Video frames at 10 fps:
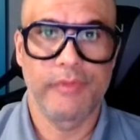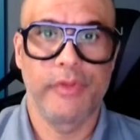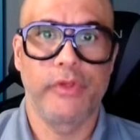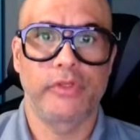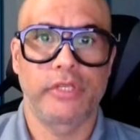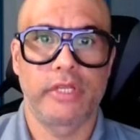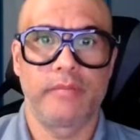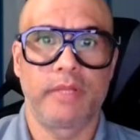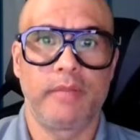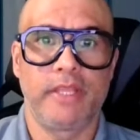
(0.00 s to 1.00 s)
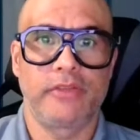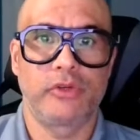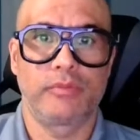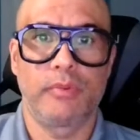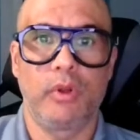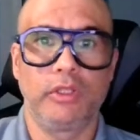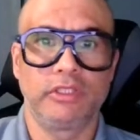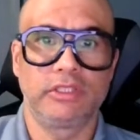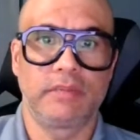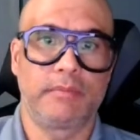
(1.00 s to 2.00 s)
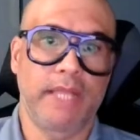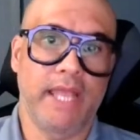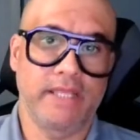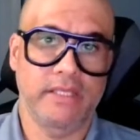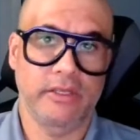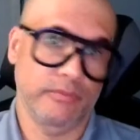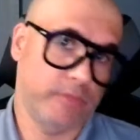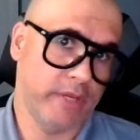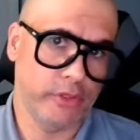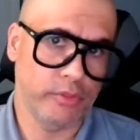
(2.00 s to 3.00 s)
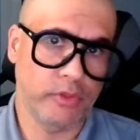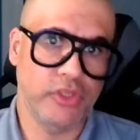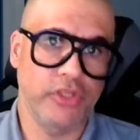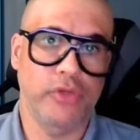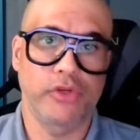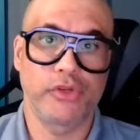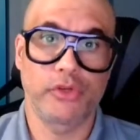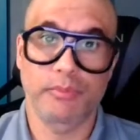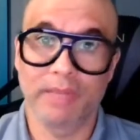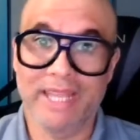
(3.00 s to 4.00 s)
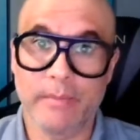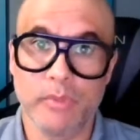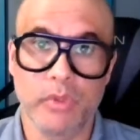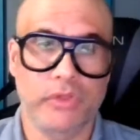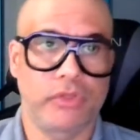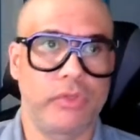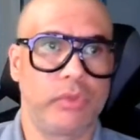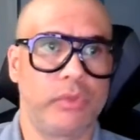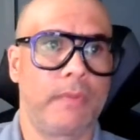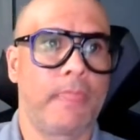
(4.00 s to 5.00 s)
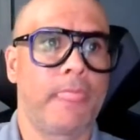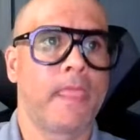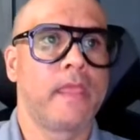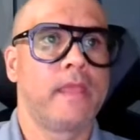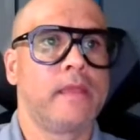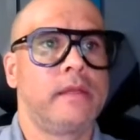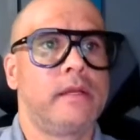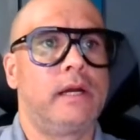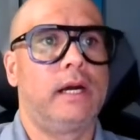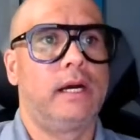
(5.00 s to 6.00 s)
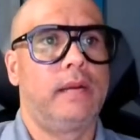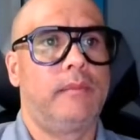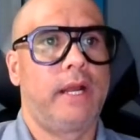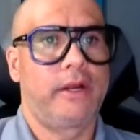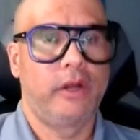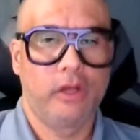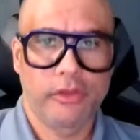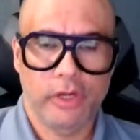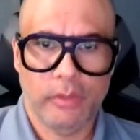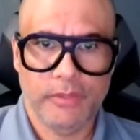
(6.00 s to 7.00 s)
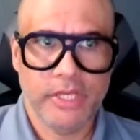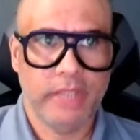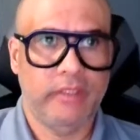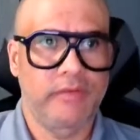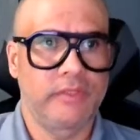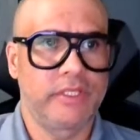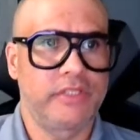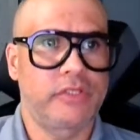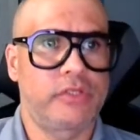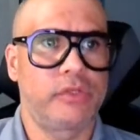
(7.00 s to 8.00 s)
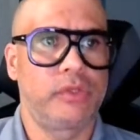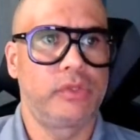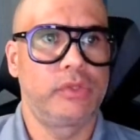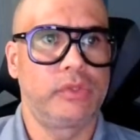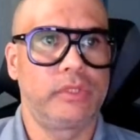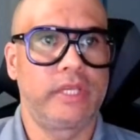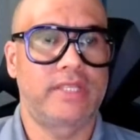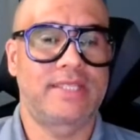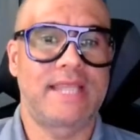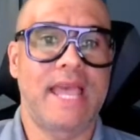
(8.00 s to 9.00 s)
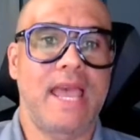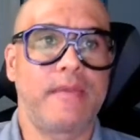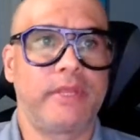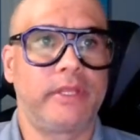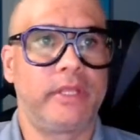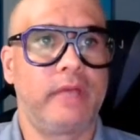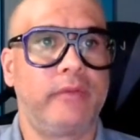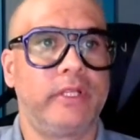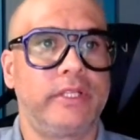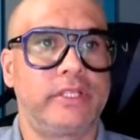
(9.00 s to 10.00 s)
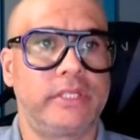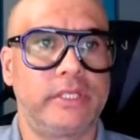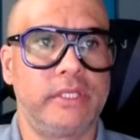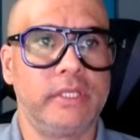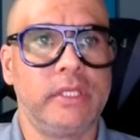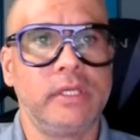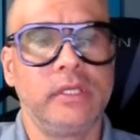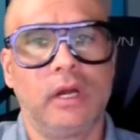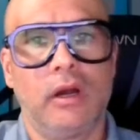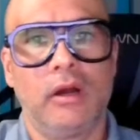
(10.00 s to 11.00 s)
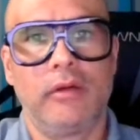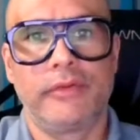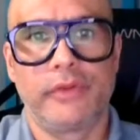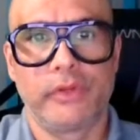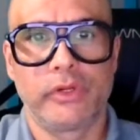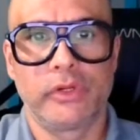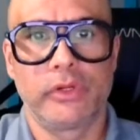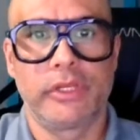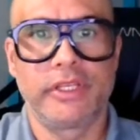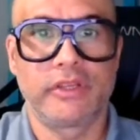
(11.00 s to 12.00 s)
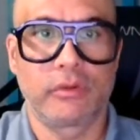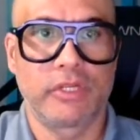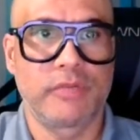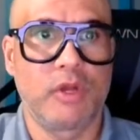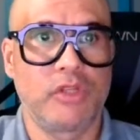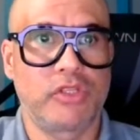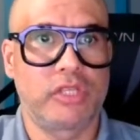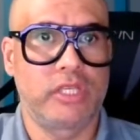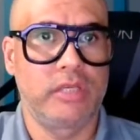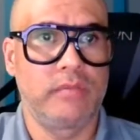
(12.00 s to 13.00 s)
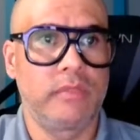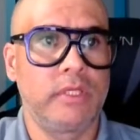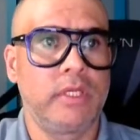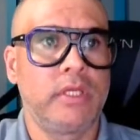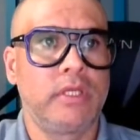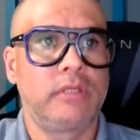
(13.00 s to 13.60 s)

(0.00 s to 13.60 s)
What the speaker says: reviews, and implements your policies and plans and your procedures, your playbooks too. Another objective is to examine the ability of your instant response team